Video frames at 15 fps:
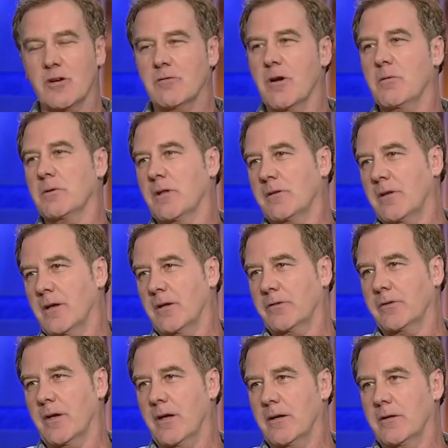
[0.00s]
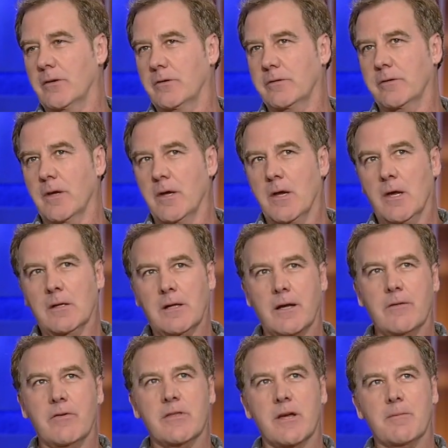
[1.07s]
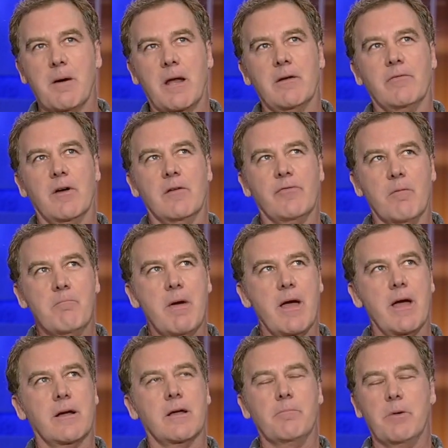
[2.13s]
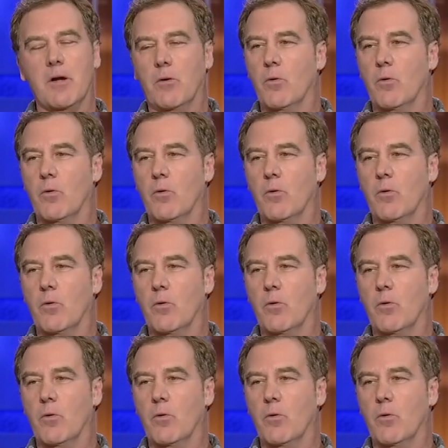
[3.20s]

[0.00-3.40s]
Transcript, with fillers: agree with the TSA. Cause, really? Like, if you think about it, if a man could be a